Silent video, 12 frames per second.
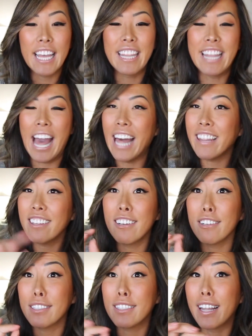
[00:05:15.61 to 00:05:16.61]
that
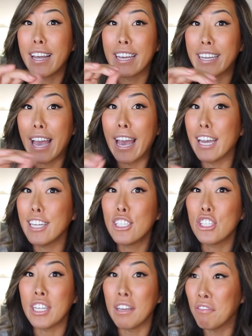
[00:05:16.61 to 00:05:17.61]
little like
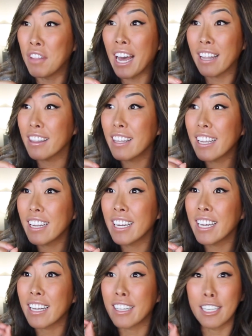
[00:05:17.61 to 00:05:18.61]
edge, if that
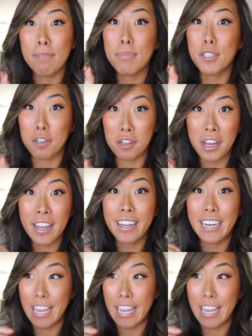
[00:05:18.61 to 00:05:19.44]
thing clips your clit,